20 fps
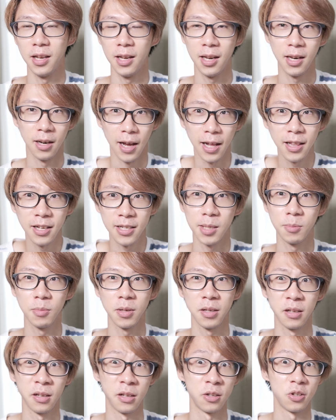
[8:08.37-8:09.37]
and at the same
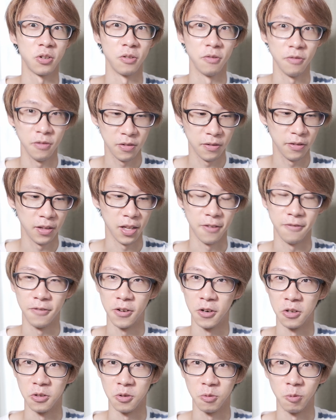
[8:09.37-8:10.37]
time you can shoot like
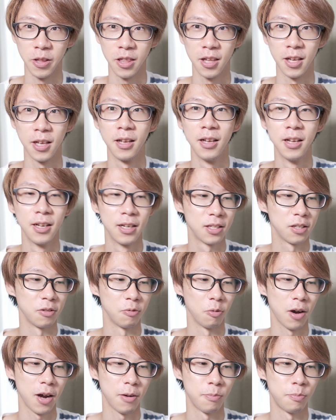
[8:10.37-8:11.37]
photos with it, so we
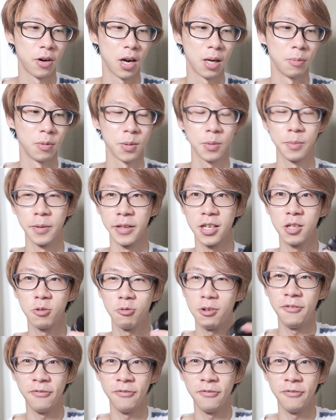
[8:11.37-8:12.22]
won't have problems. But this